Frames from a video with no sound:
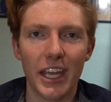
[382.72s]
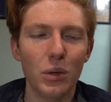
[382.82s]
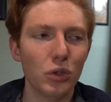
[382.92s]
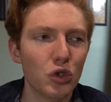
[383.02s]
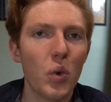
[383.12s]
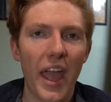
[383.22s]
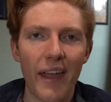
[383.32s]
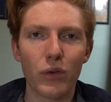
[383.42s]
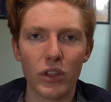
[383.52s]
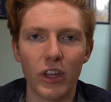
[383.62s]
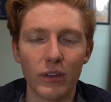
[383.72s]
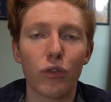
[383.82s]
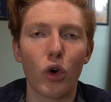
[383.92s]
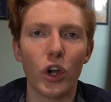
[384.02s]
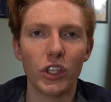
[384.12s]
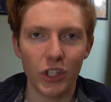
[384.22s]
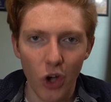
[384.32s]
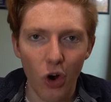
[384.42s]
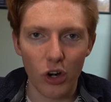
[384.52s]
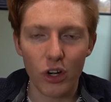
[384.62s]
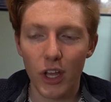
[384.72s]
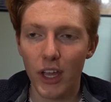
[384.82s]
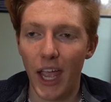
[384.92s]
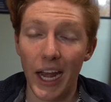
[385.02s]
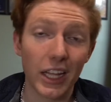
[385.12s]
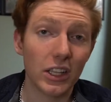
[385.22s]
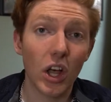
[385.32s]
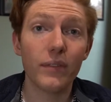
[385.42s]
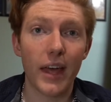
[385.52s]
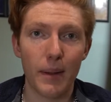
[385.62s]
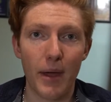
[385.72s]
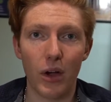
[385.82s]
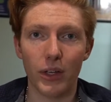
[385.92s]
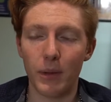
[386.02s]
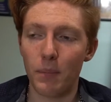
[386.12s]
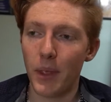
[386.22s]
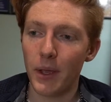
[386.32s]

will do everything for a yard. And I love that about him.